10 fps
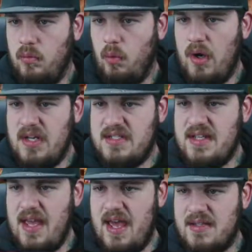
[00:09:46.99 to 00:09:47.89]
What is
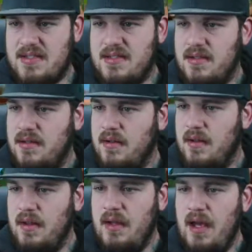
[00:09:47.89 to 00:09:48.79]
this?
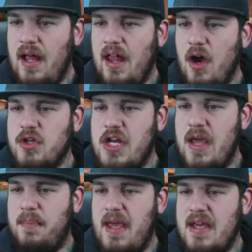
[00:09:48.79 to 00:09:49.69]
Hello,
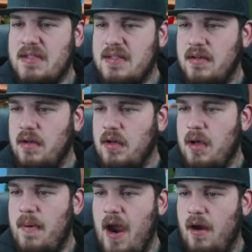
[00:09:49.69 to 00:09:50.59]
sheepies.
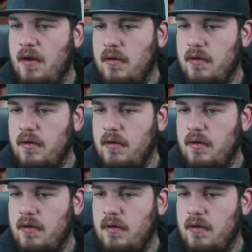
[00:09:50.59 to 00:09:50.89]
Come here.